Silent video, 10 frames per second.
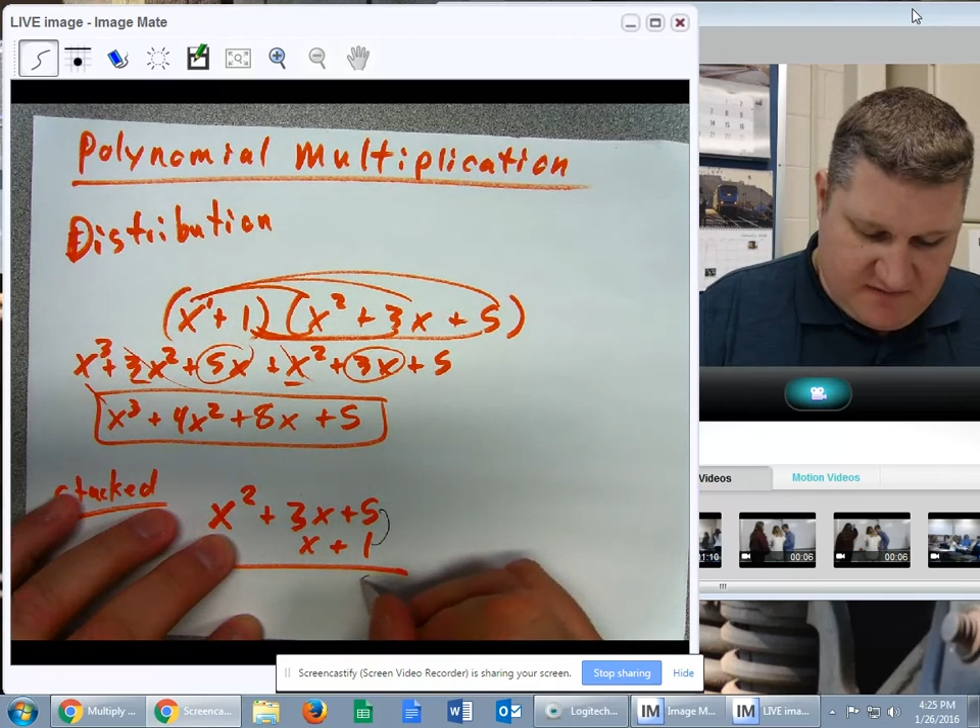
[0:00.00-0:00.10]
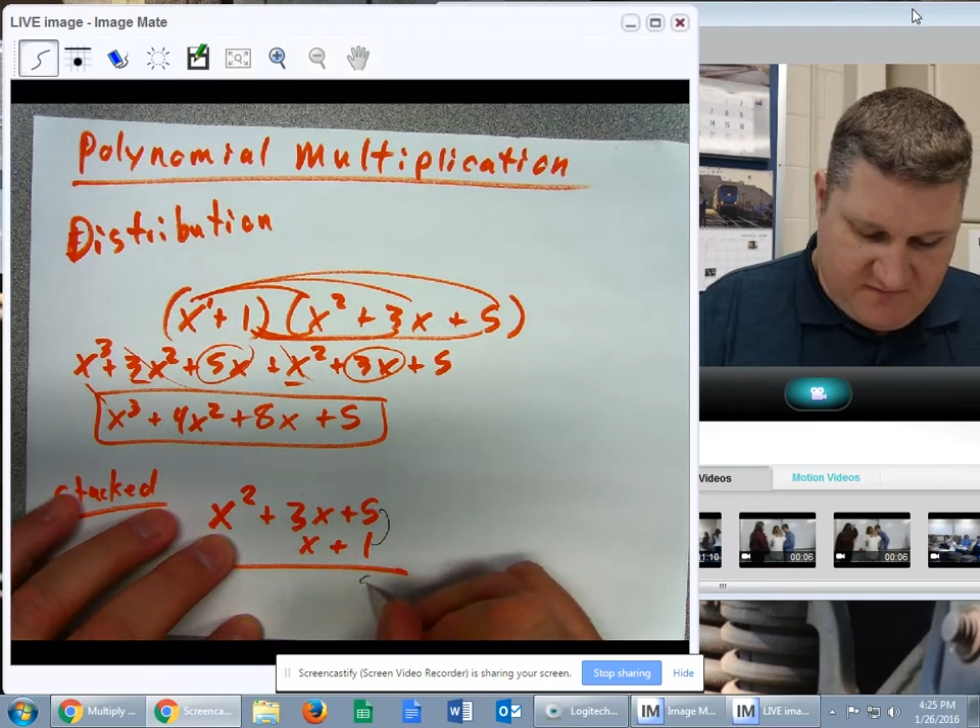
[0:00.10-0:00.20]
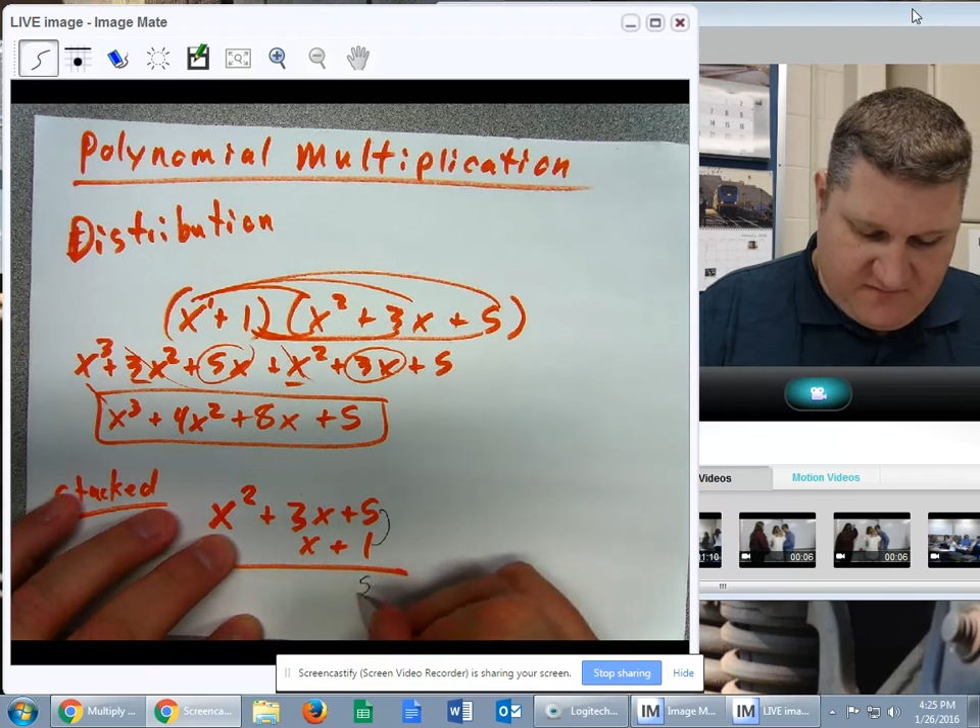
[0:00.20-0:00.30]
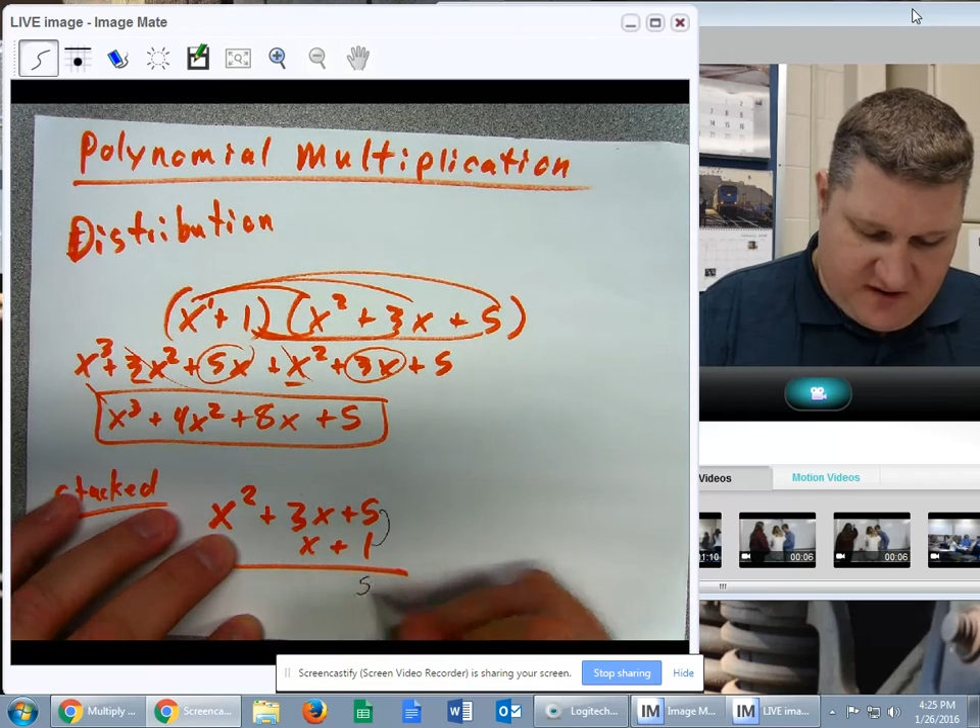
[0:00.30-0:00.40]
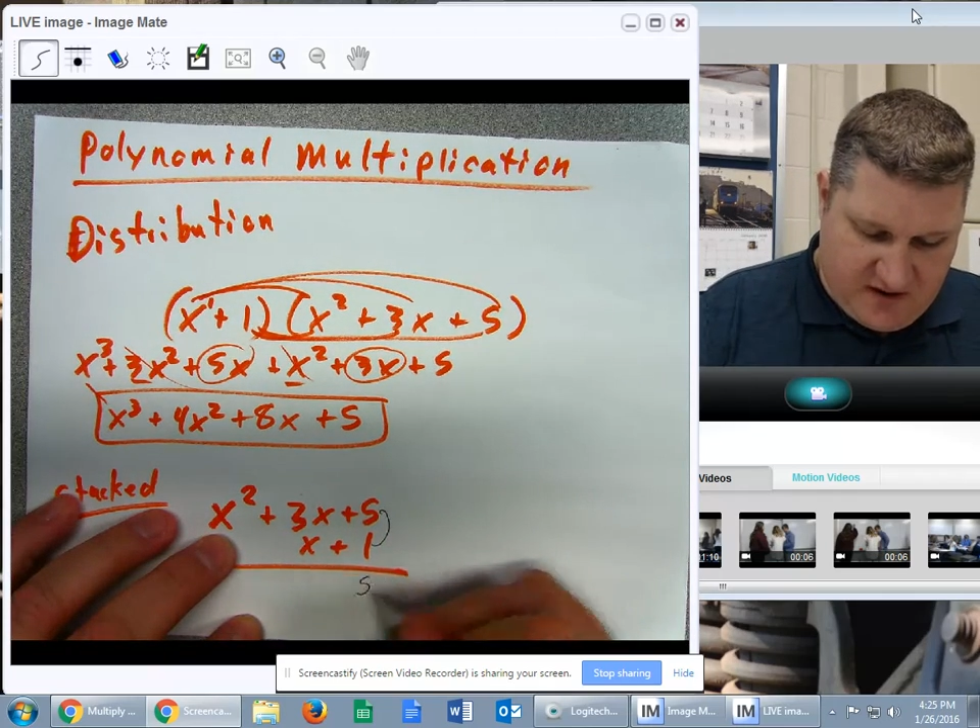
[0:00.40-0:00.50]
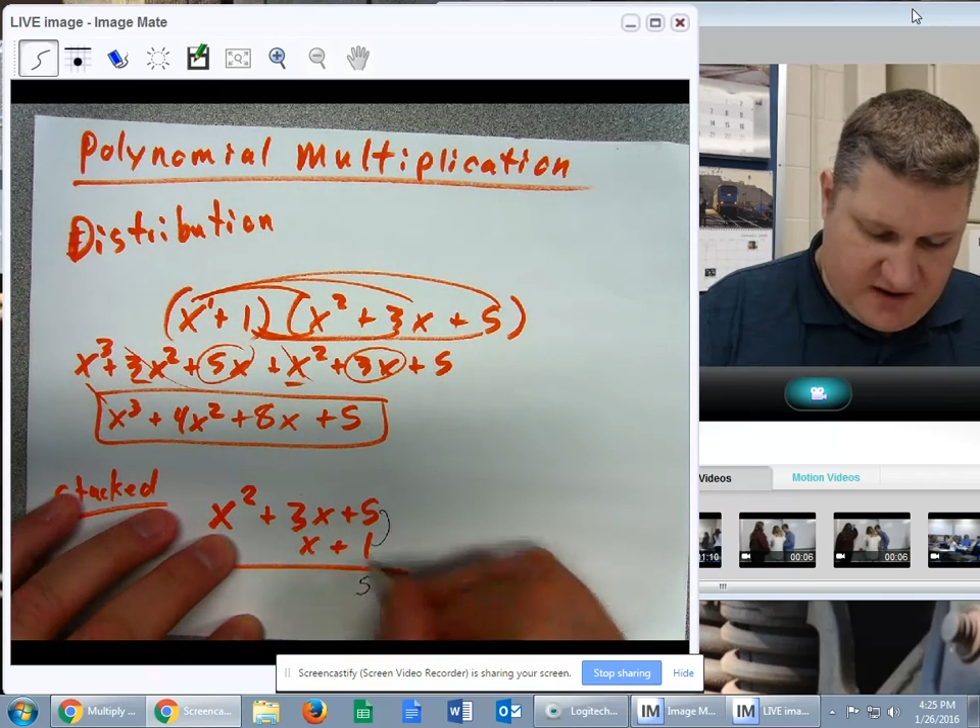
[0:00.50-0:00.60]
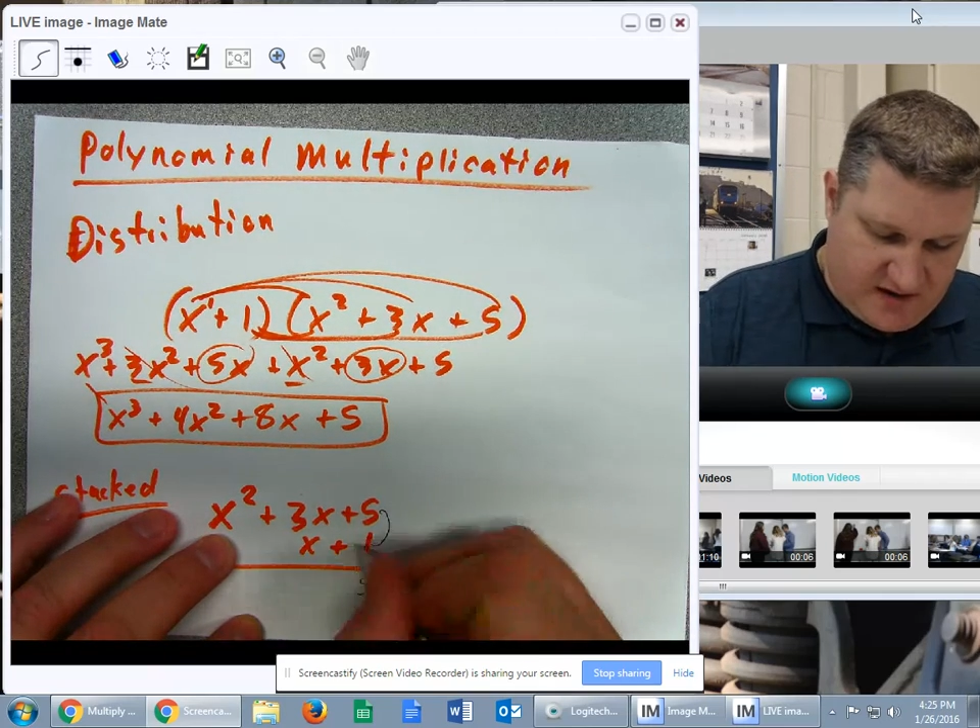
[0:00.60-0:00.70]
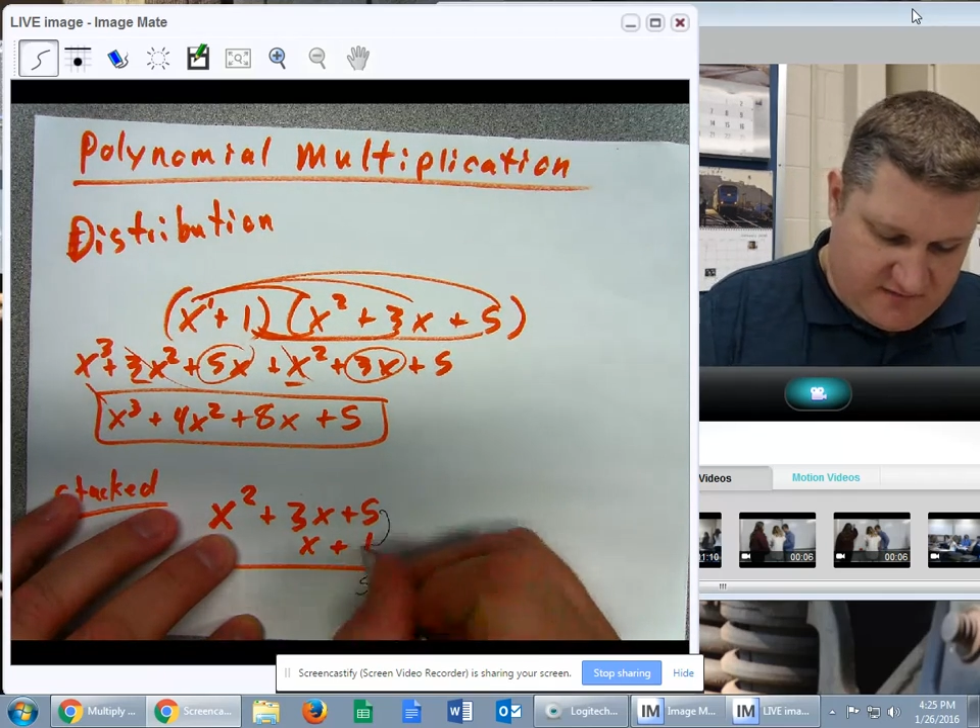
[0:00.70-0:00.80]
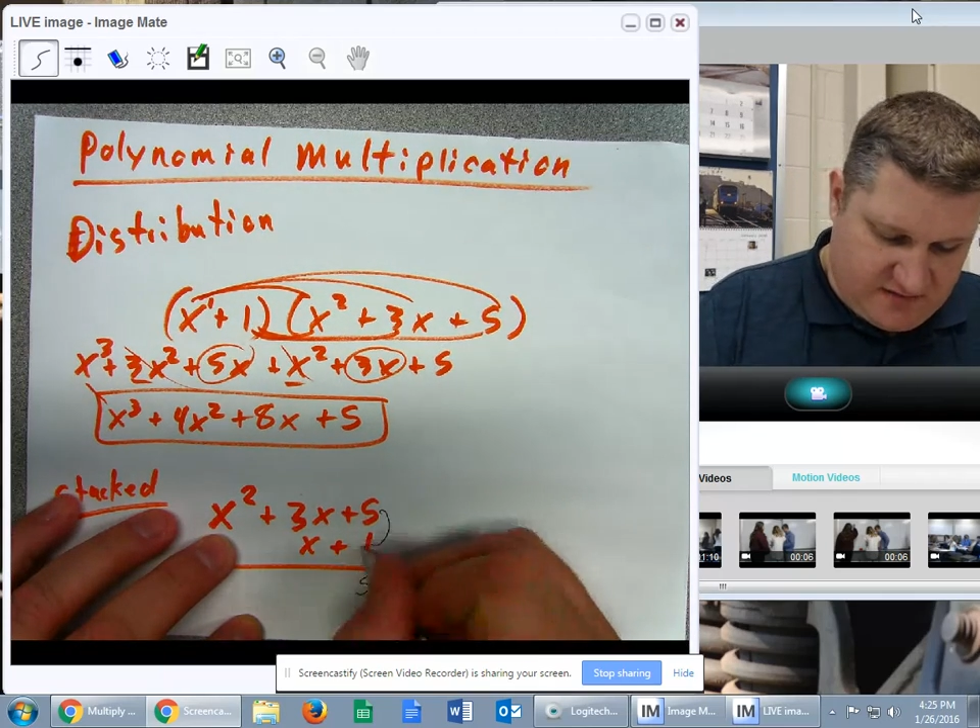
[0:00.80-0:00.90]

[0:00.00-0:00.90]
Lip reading: 5.